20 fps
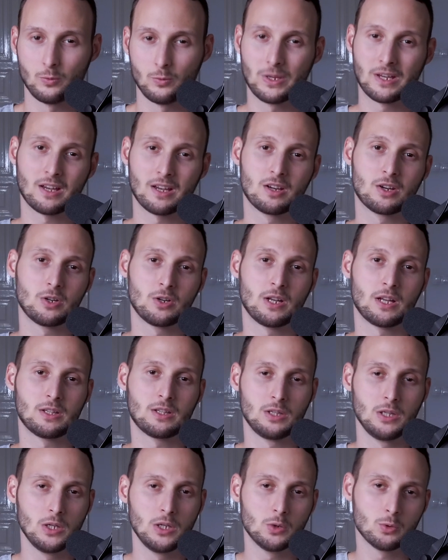we can
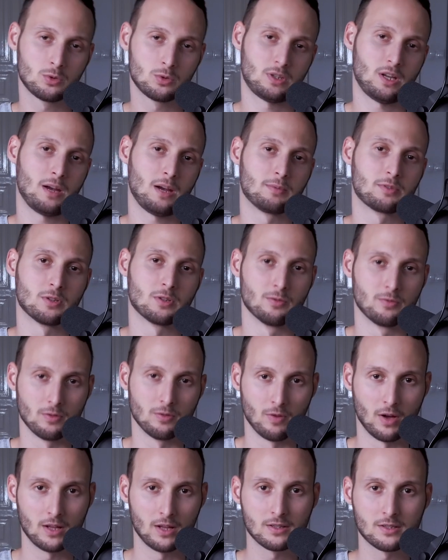create new types of
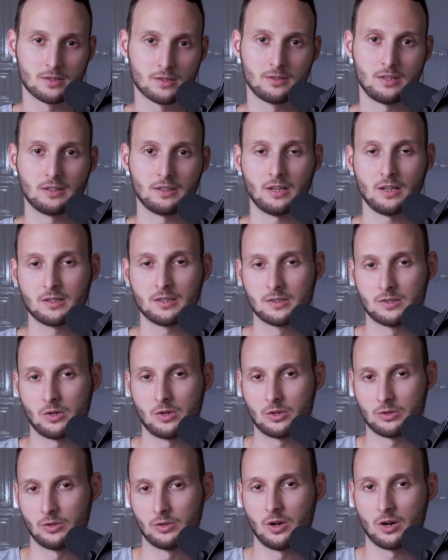events that has
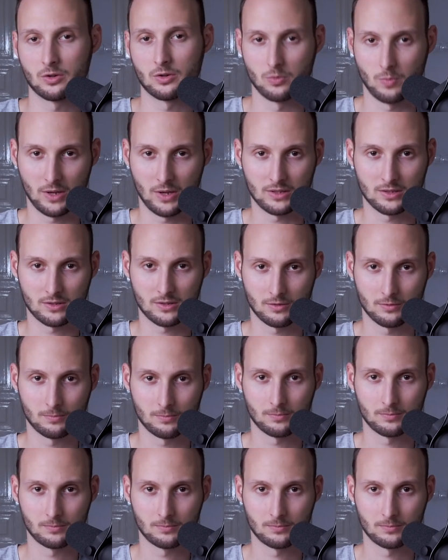certain arguments.